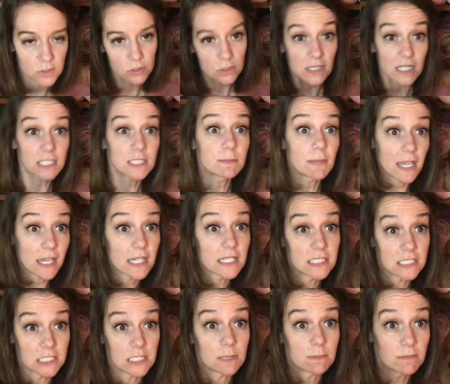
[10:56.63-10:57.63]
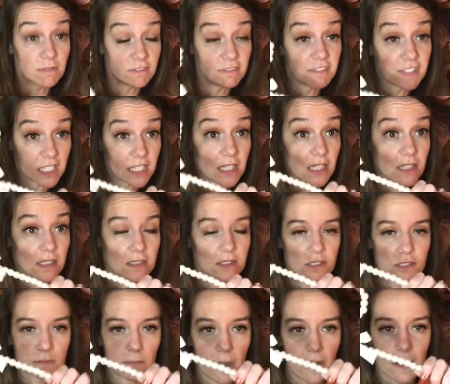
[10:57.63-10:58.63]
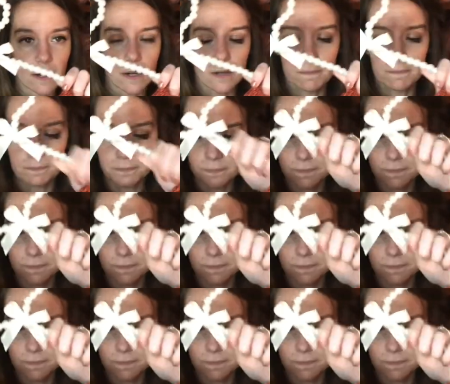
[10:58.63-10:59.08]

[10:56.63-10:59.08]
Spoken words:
So let's make a deep V sweater.